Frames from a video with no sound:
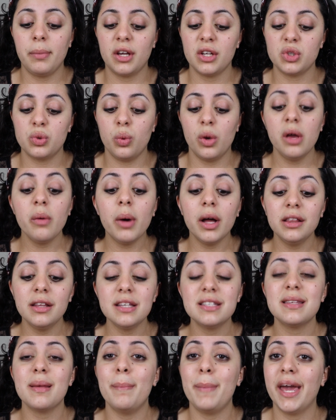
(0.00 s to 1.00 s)
because we want
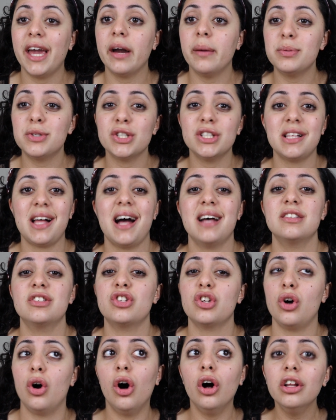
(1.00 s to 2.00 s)
this makeup to
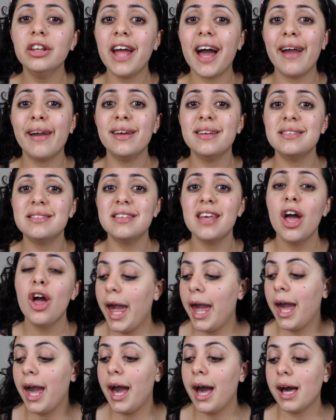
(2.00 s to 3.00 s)
last all night
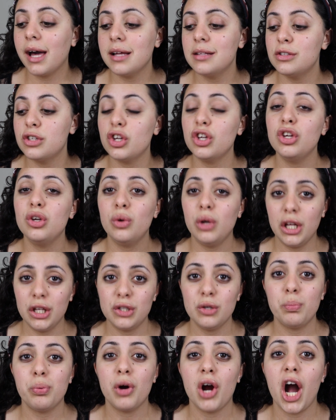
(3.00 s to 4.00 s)
and you
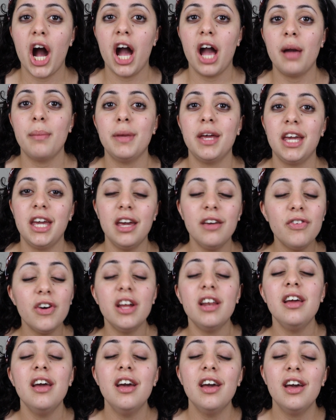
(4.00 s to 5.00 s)
need to prime
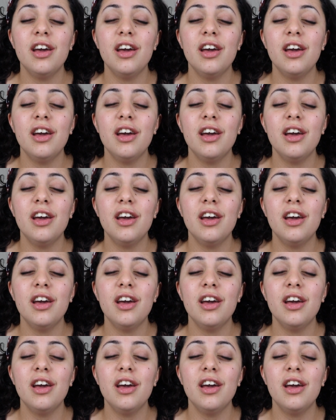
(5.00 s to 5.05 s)
even